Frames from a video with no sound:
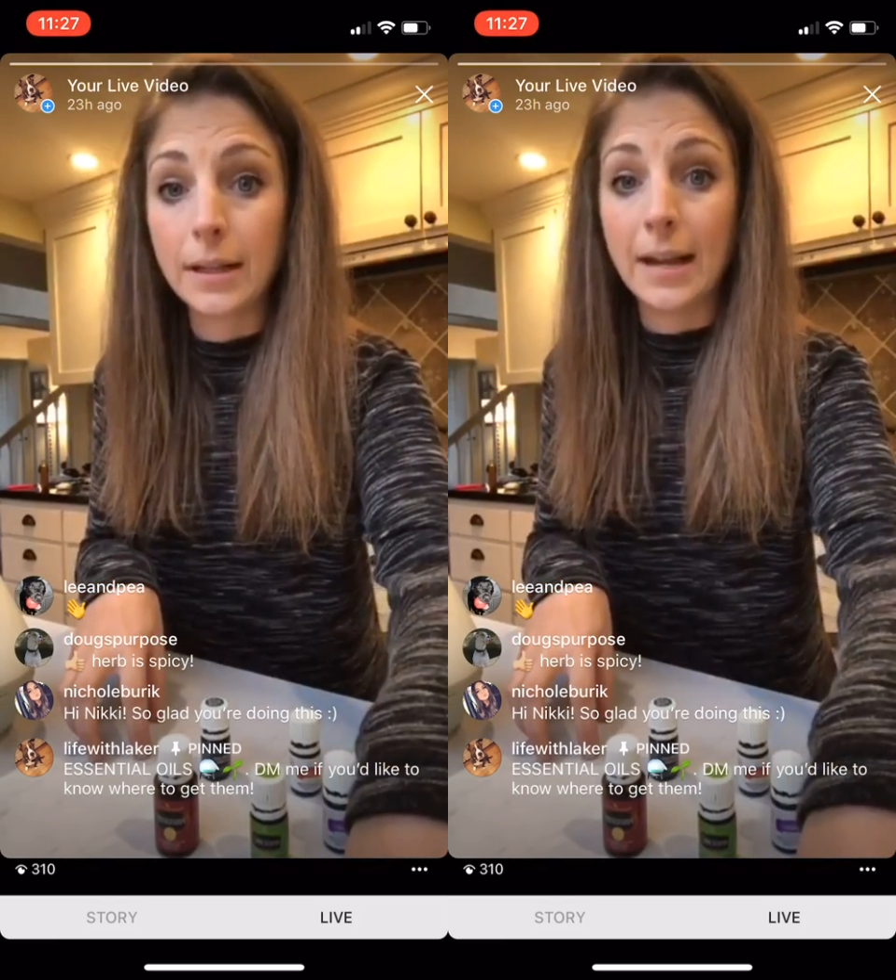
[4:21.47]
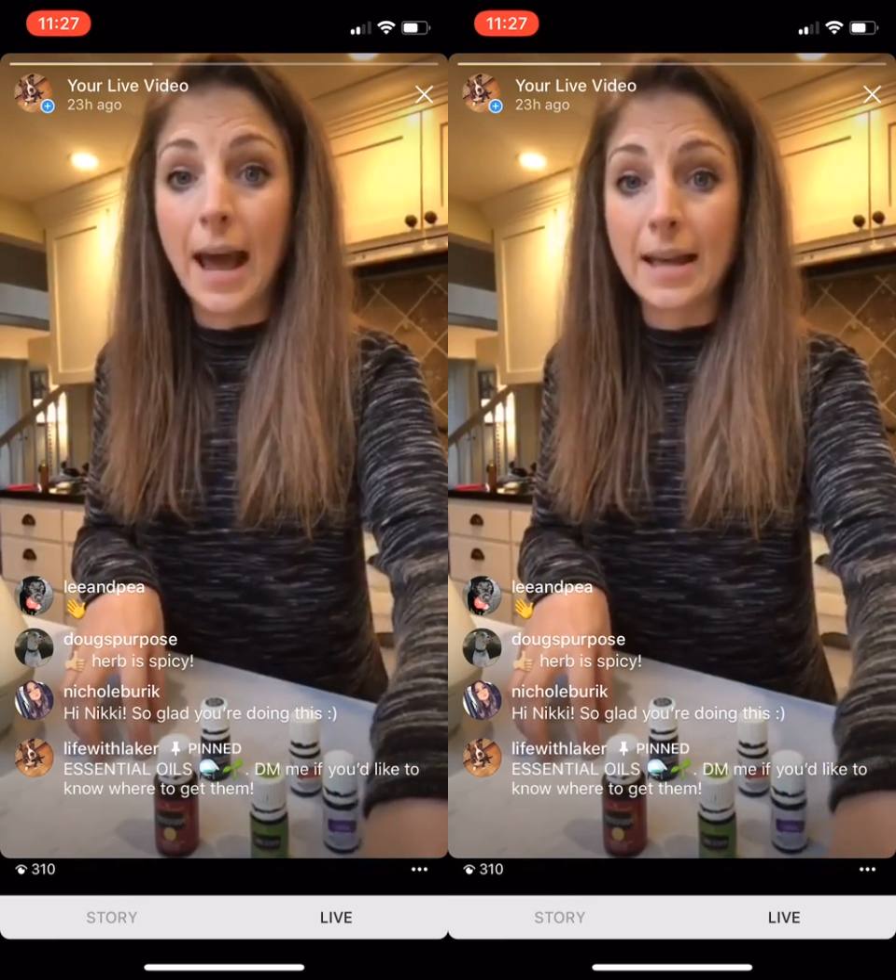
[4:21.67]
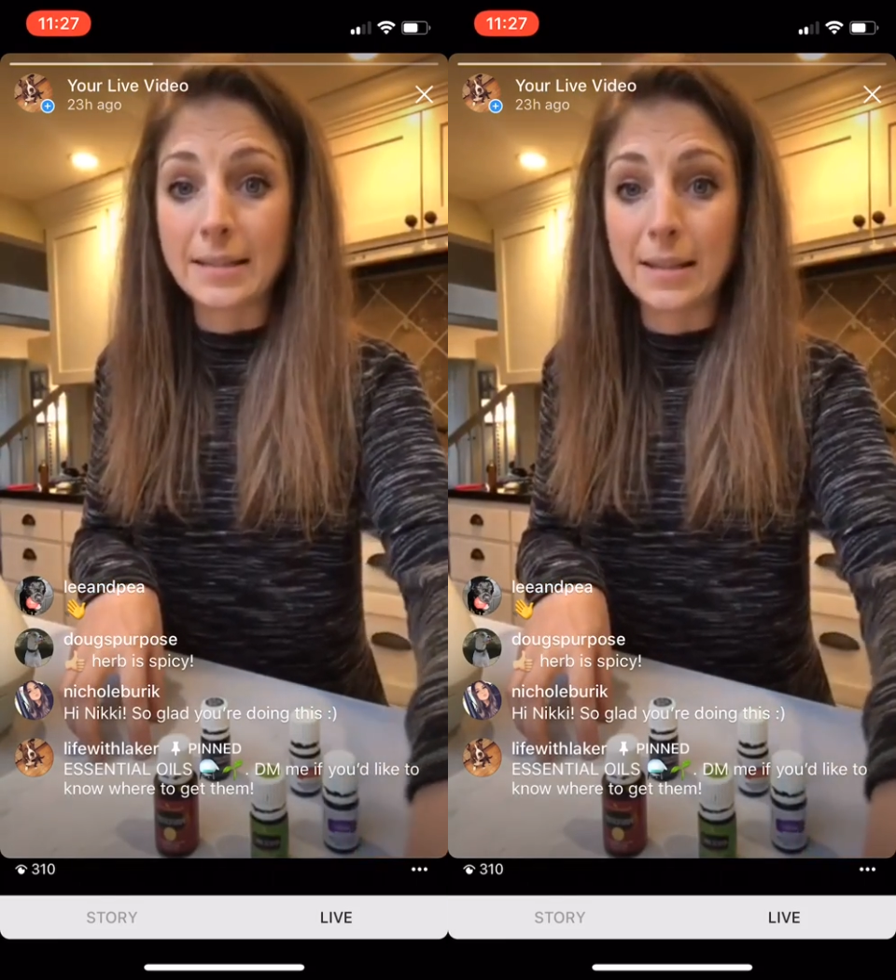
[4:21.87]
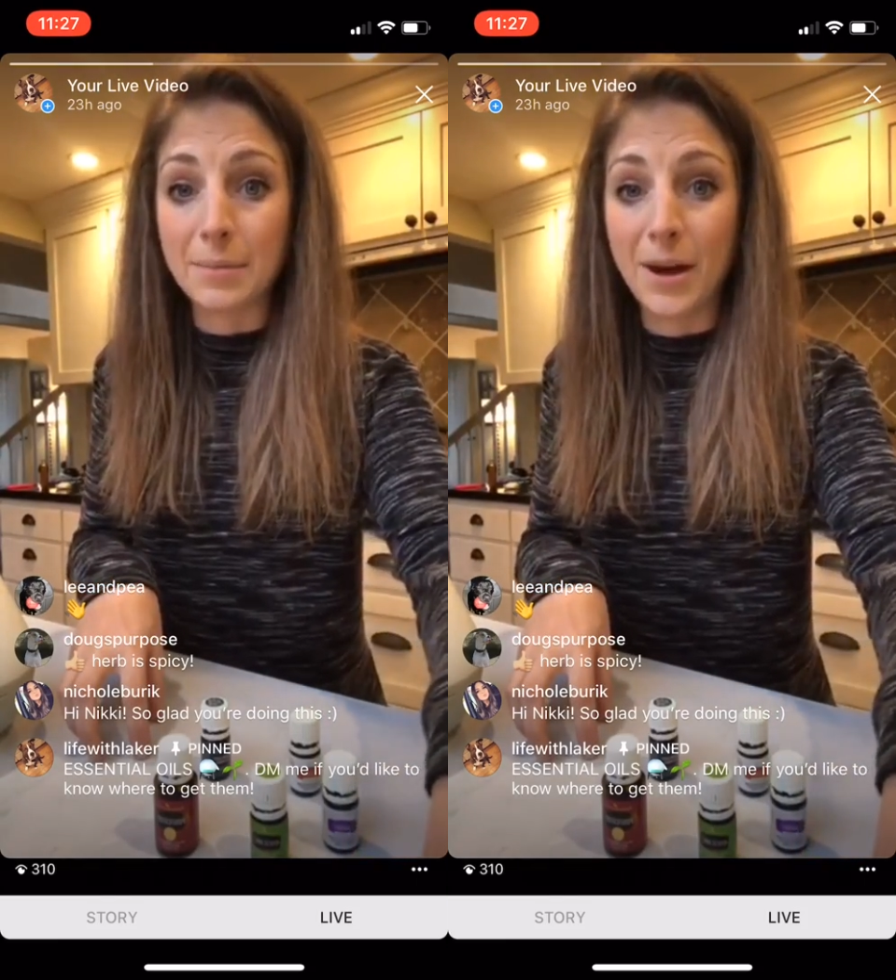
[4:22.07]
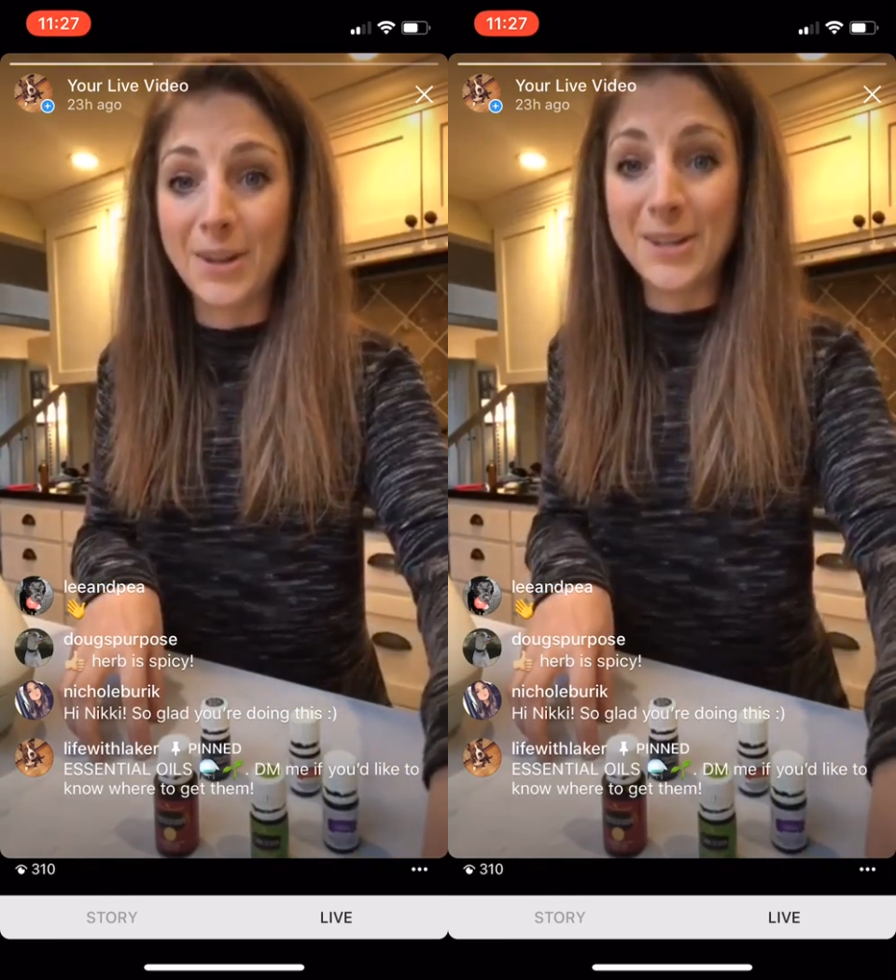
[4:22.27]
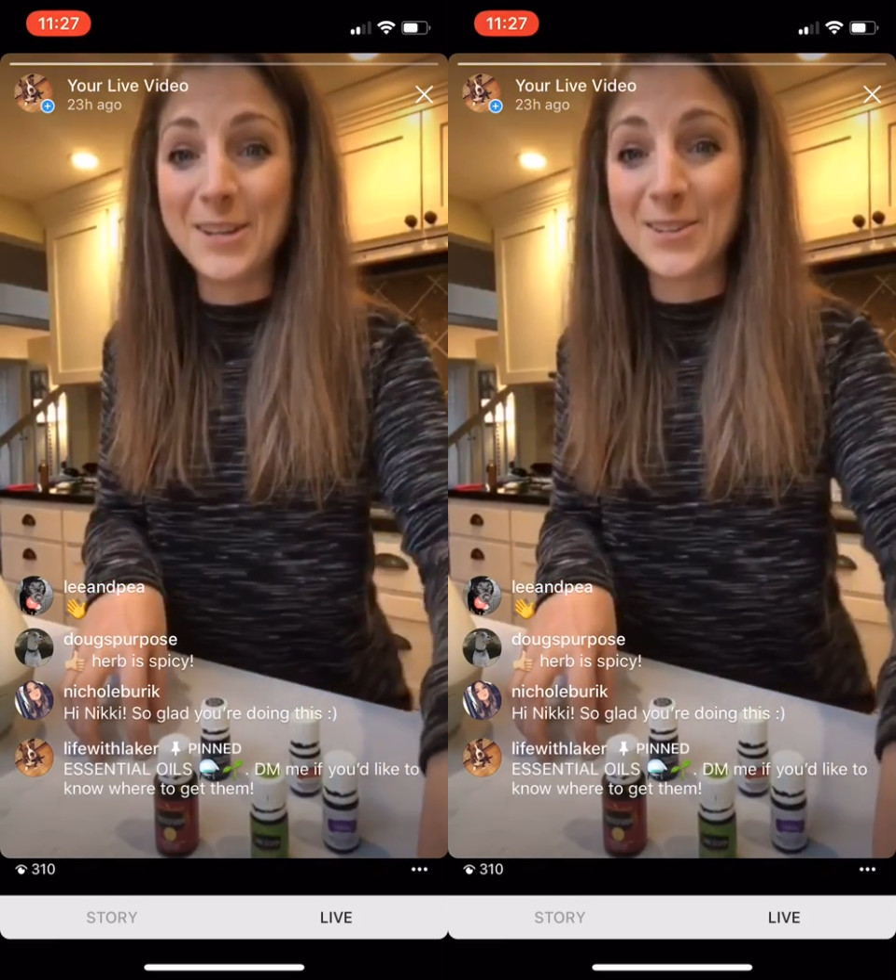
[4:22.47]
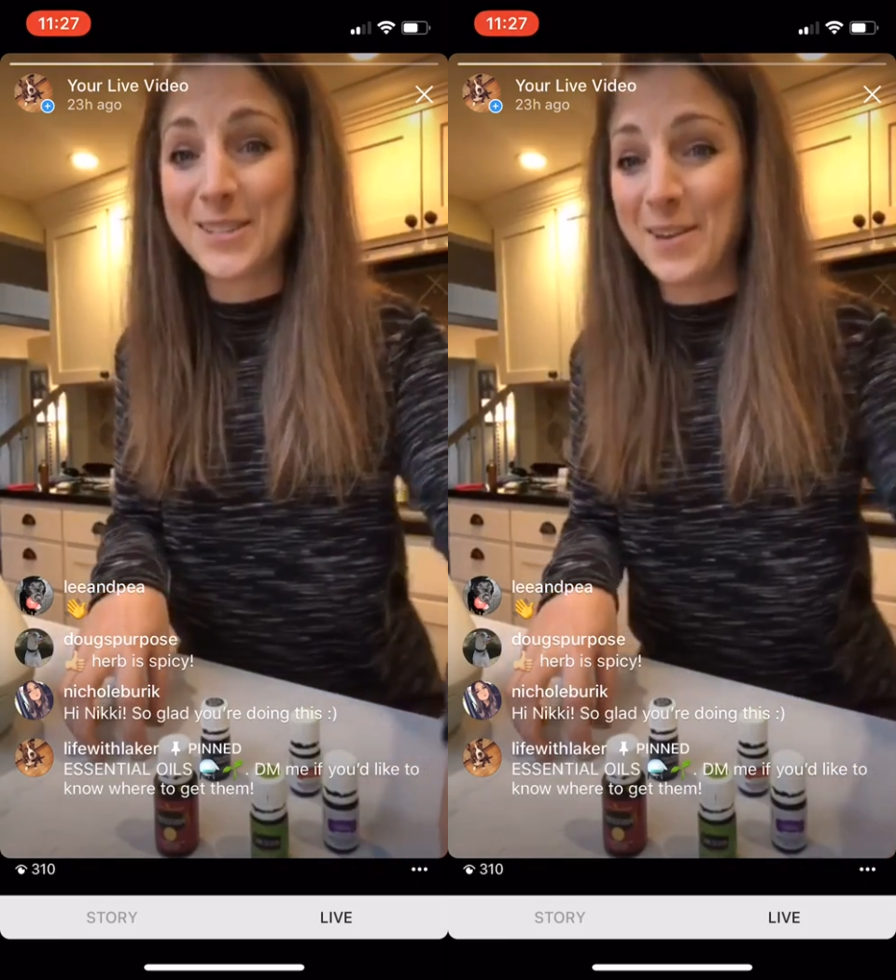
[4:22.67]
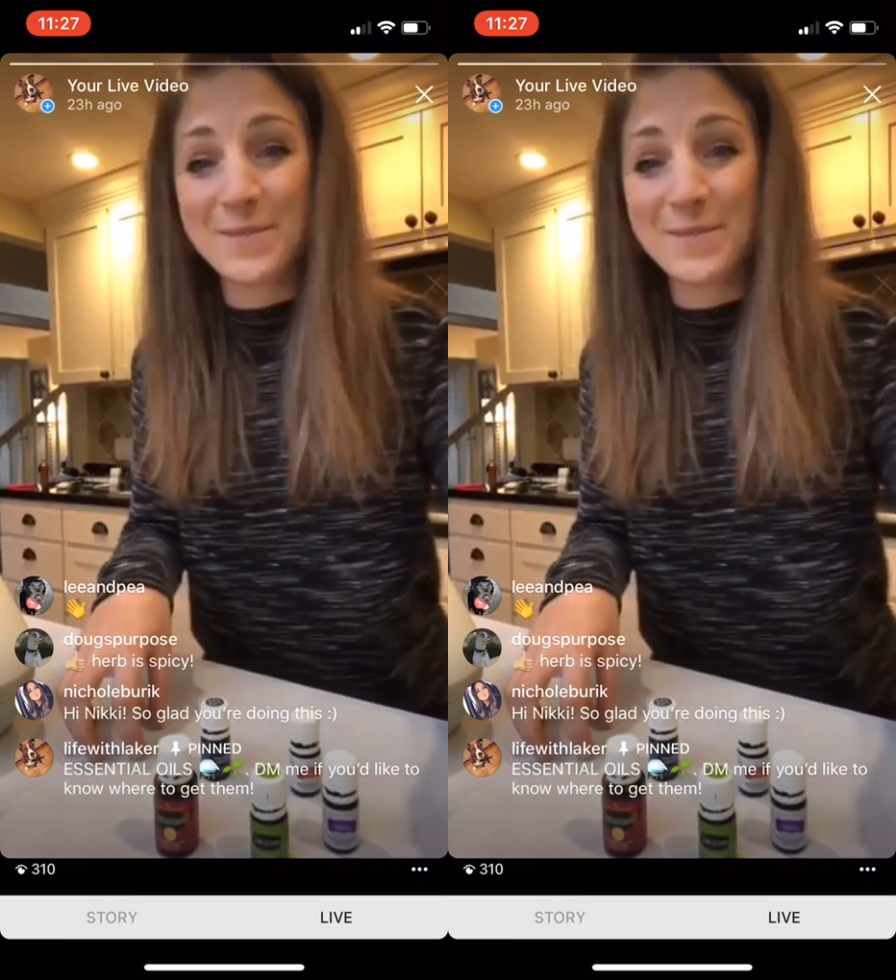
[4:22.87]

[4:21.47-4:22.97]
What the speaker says: and ask them how to use them,